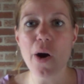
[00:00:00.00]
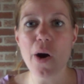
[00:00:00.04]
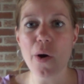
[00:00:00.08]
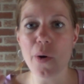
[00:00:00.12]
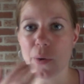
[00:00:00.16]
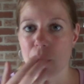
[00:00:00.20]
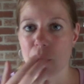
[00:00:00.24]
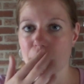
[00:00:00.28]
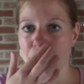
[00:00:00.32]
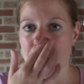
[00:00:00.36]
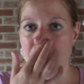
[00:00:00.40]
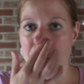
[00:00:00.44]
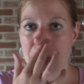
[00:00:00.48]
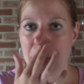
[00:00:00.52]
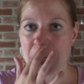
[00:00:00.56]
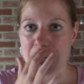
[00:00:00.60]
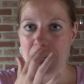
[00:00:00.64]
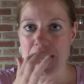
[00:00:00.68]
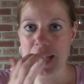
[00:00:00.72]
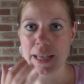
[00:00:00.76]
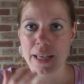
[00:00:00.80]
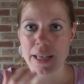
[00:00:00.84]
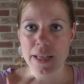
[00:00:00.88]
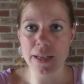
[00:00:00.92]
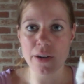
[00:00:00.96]
or
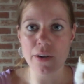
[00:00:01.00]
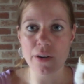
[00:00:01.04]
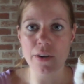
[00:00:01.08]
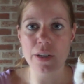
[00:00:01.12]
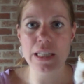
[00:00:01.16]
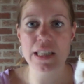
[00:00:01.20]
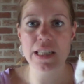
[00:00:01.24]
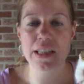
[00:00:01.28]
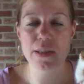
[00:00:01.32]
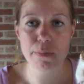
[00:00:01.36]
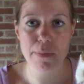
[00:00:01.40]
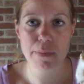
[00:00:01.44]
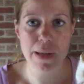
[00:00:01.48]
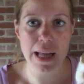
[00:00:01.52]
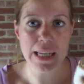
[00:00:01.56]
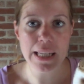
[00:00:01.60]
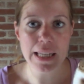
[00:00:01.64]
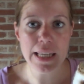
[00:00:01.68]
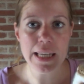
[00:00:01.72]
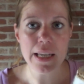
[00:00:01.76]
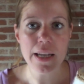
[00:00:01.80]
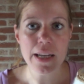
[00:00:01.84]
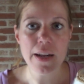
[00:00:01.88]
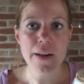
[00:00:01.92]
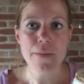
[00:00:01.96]
laying on its
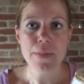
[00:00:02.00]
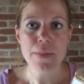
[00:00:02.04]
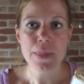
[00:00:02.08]
belly.